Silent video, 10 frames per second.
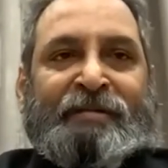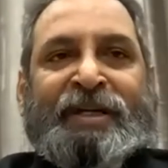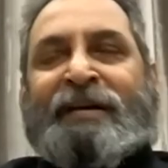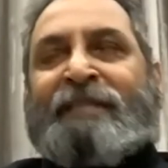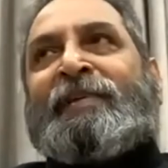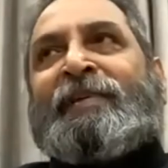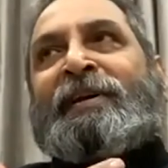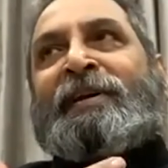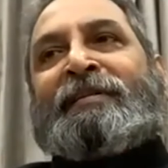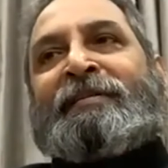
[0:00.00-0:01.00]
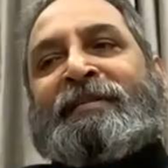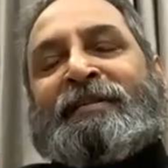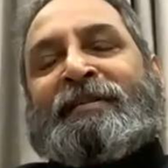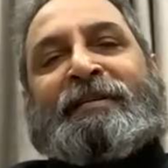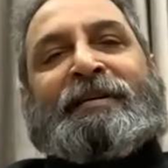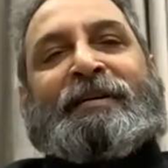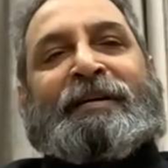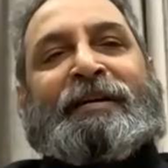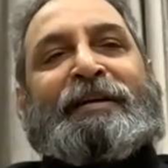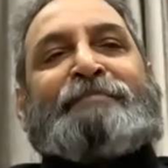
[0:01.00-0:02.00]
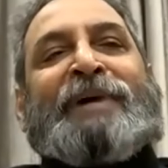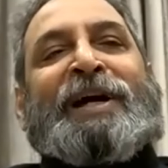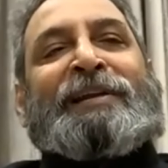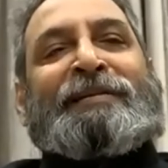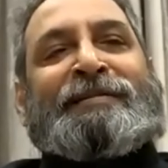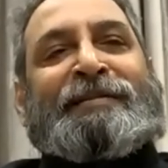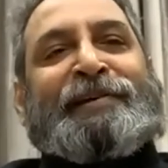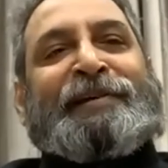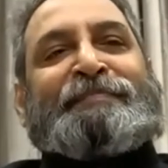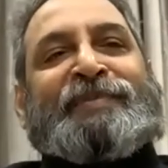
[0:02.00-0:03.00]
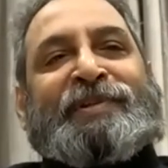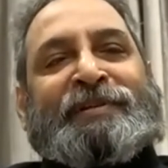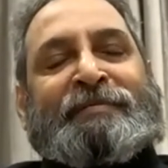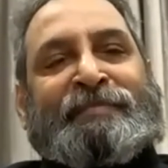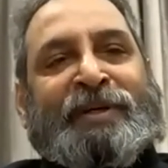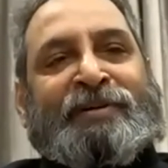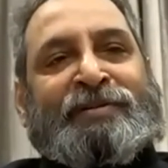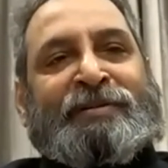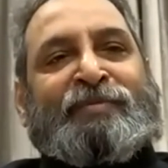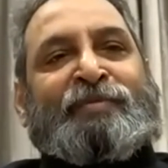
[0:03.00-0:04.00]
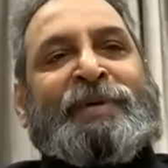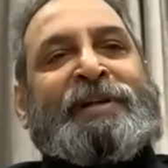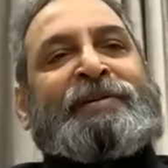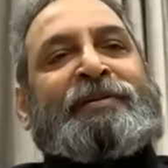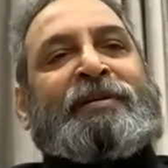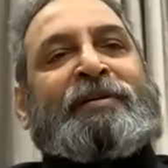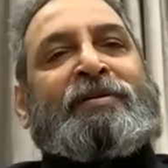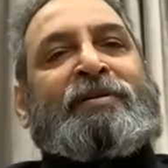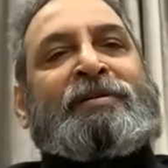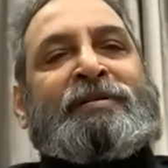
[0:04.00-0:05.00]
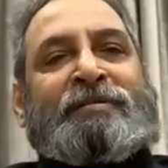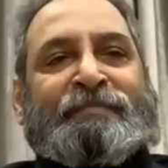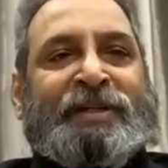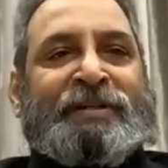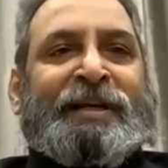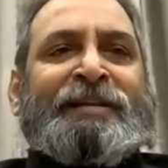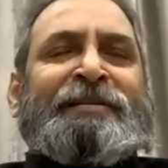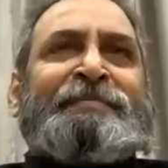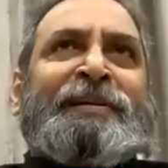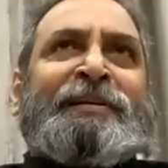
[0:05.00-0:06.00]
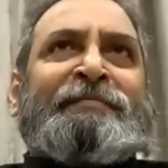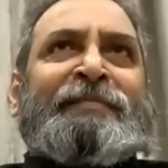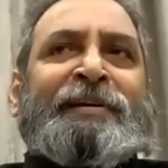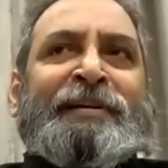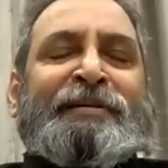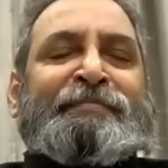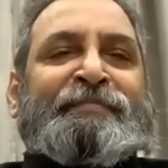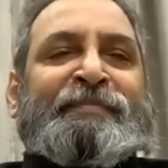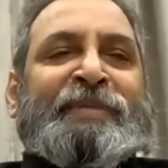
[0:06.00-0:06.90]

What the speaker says: But somewhere, imbalance creeps in, because the moment you're not, because ultimately we are like,